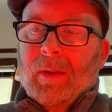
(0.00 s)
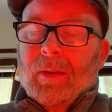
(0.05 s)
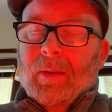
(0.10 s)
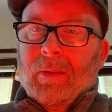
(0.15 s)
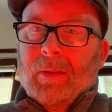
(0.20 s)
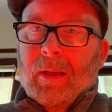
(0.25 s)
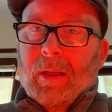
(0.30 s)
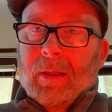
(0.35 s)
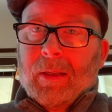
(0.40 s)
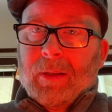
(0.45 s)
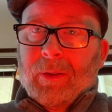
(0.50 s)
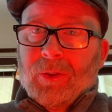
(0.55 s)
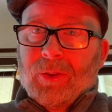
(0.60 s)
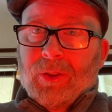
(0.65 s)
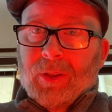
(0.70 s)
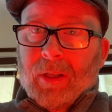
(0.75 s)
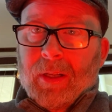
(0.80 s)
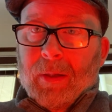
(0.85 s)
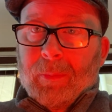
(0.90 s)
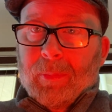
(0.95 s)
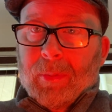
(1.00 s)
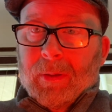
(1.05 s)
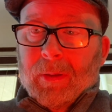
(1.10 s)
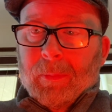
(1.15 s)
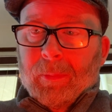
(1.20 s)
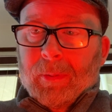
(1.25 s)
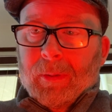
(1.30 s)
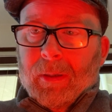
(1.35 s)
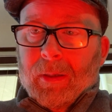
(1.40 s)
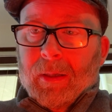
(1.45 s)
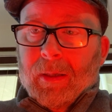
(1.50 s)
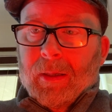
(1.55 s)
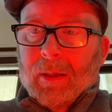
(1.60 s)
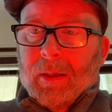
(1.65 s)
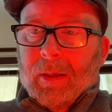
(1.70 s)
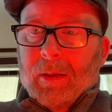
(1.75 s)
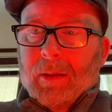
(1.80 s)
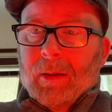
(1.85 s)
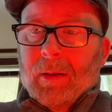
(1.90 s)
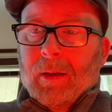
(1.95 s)
taking shape in the
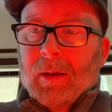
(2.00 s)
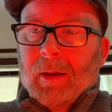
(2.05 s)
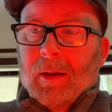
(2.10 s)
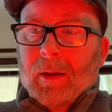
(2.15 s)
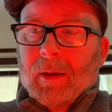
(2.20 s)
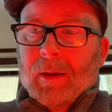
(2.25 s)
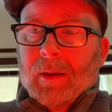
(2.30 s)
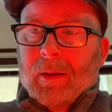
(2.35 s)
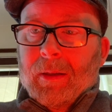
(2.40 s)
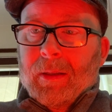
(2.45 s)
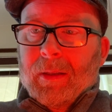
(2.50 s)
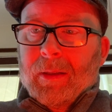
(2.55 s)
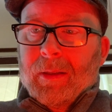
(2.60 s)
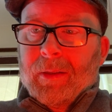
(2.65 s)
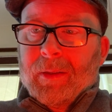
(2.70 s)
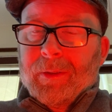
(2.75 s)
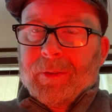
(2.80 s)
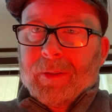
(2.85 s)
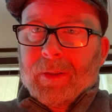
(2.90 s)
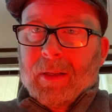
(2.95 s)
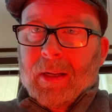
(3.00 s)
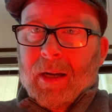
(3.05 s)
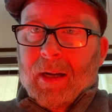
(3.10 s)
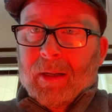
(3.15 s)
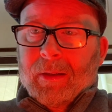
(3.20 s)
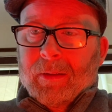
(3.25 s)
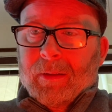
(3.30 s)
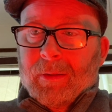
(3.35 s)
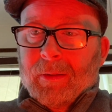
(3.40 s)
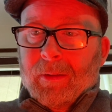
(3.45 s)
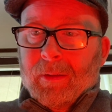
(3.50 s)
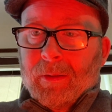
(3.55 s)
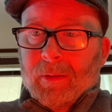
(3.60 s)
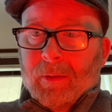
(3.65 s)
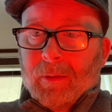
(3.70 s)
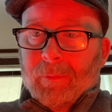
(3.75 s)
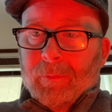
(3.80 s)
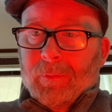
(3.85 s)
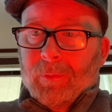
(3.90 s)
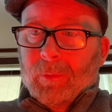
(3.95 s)
play is in Act
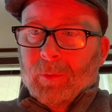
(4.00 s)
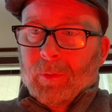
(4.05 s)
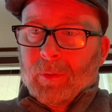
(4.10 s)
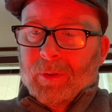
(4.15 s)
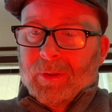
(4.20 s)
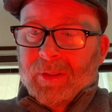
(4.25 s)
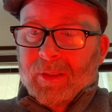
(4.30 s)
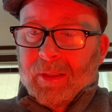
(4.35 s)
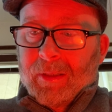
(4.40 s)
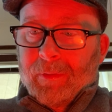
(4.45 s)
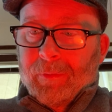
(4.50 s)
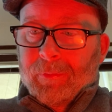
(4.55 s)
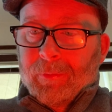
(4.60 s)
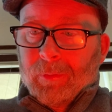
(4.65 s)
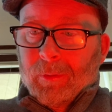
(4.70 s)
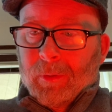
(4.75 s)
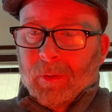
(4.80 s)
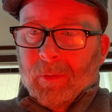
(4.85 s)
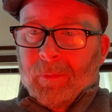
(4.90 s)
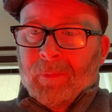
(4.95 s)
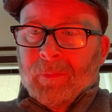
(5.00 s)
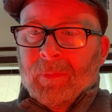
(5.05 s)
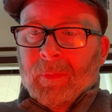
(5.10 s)
4, Scene 4,